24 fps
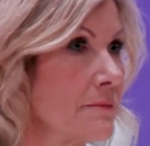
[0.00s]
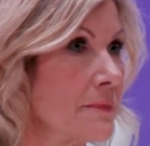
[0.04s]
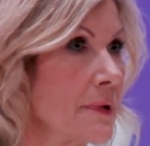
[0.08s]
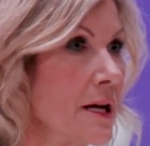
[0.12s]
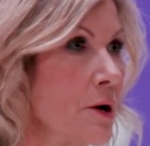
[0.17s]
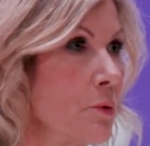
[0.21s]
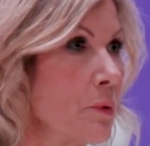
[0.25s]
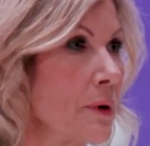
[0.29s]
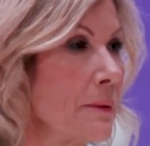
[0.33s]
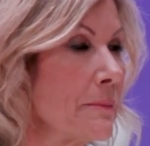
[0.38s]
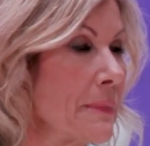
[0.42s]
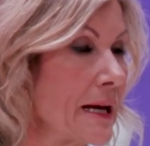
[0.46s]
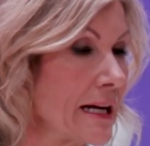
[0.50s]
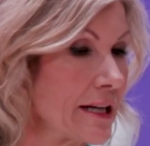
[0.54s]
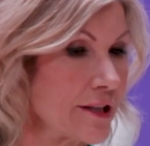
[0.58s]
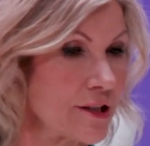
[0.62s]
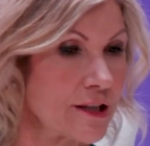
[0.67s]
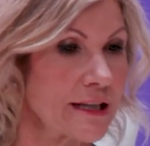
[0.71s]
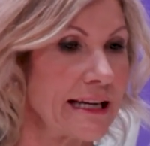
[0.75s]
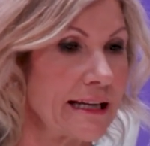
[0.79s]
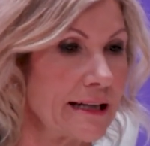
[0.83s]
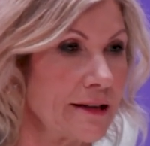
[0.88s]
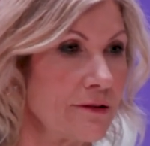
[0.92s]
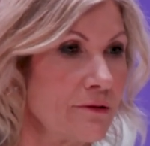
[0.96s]
We managed to
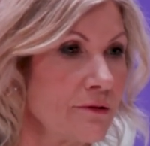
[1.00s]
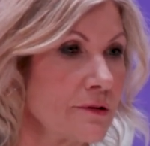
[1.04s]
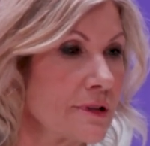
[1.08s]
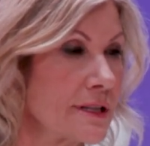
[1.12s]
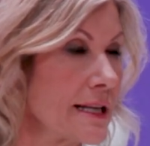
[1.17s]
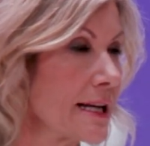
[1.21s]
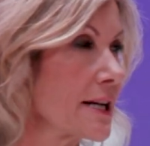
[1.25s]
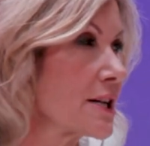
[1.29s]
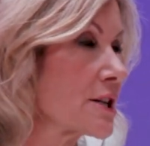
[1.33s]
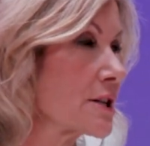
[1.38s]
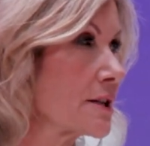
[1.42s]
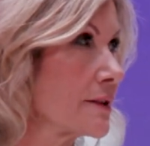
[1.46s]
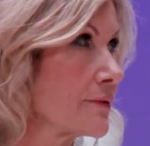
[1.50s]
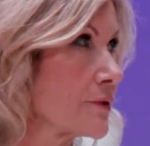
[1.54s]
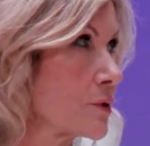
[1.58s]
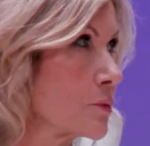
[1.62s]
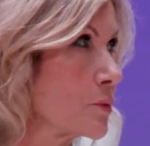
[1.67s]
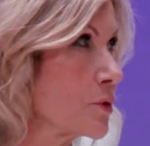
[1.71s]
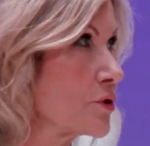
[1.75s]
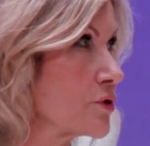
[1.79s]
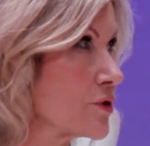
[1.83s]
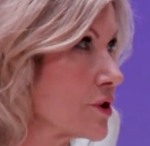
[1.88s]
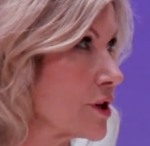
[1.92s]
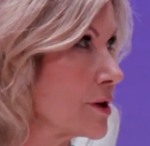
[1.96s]
get a section of the
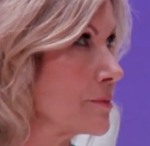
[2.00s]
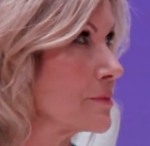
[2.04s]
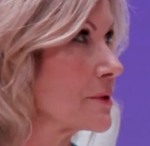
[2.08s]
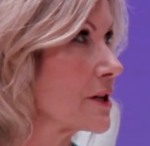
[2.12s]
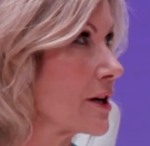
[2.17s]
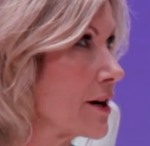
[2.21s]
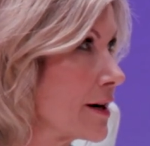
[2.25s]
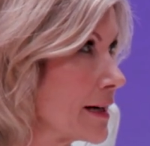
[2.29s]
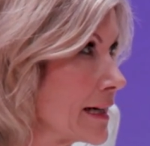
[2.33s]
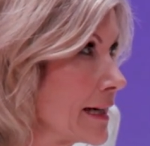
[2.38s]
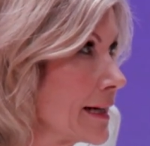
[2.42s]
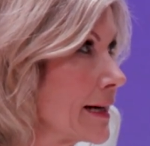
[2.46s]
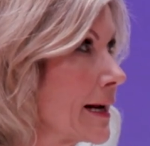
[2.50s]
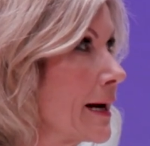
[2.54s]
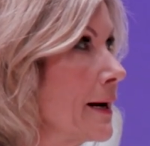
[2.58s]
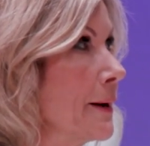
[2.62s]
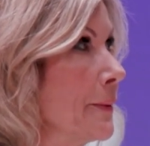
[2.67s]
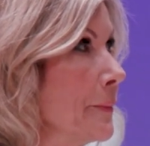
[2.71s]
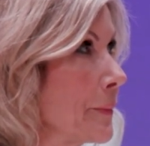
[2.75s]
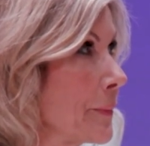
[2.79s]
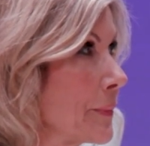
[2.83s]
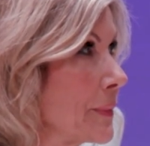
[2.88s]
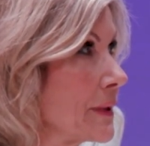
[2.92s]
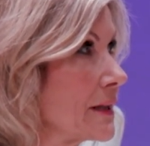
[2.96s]
wardrobe tidied
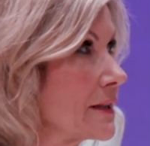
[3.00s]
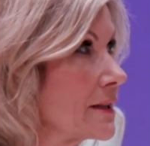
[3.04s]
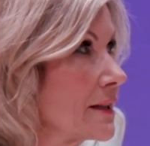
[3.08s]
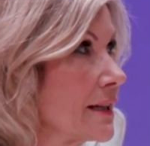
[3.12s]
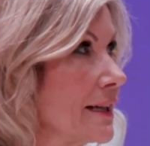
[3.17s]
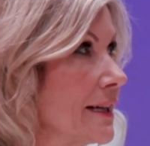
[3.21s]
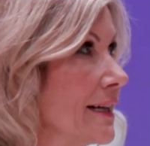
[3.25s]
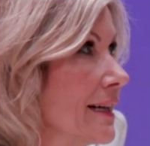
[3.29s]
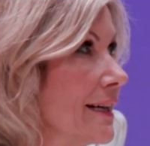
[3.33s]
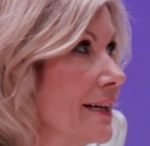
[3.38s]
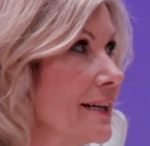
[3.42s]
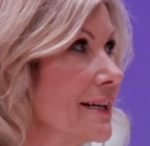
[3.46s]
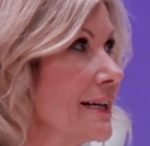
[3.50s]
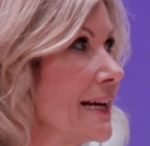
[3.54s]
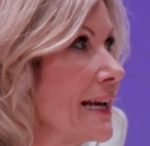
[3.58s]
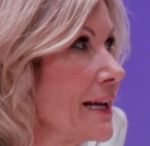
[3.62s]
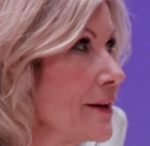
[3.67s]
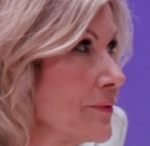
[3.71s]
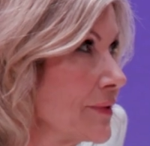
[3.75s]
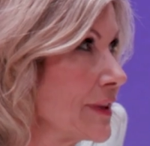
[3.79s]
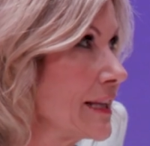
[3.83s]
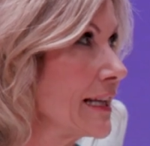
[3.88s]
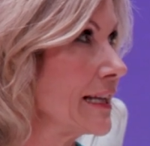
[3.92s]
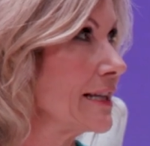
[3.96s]
up, but
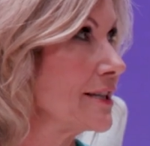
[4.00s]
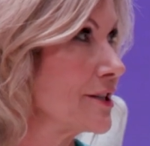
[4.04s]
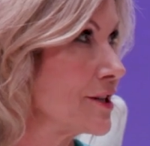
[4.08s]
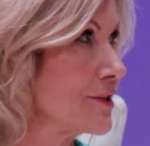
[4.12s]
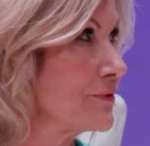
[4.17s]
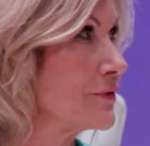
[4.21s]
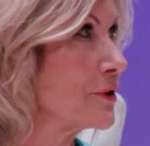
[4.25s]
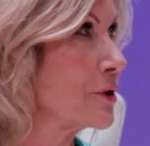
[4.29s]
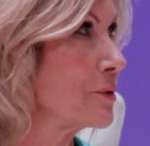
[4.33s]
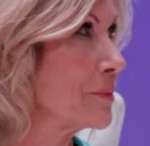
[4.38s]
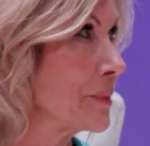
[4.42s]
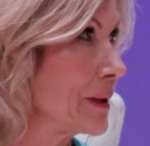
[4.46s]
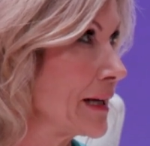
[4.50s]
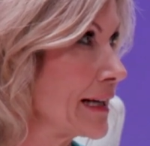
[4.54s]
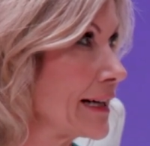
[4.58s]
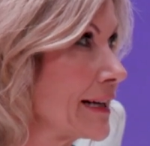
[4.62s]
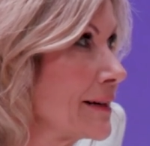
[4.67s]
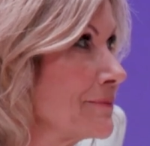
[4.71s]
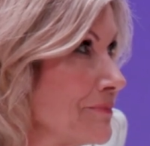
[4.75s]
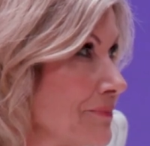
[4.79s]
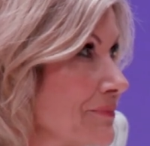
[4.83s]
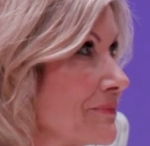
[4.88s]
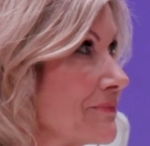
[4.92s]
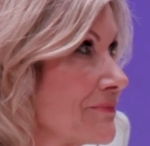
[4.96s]
even then she felt better.